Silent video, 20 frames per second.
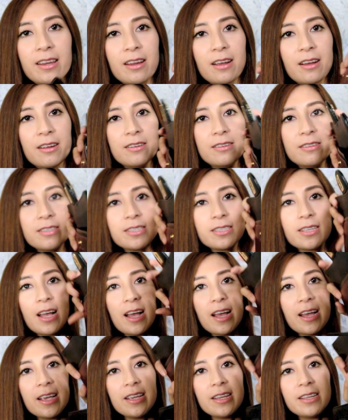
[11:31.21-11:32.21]
On the
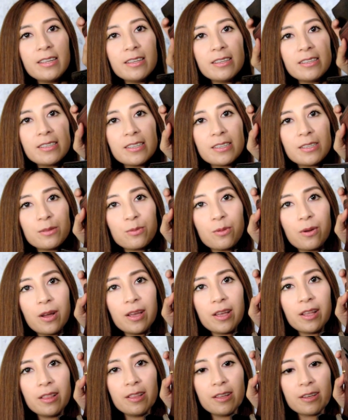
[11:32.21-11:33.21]
side, this is
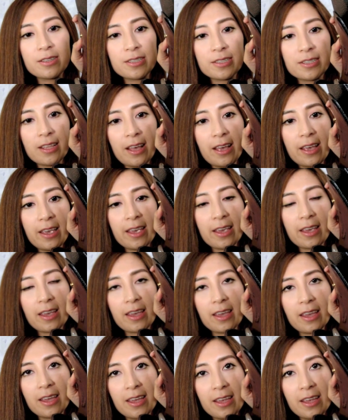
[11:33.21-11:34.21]
what it looks like.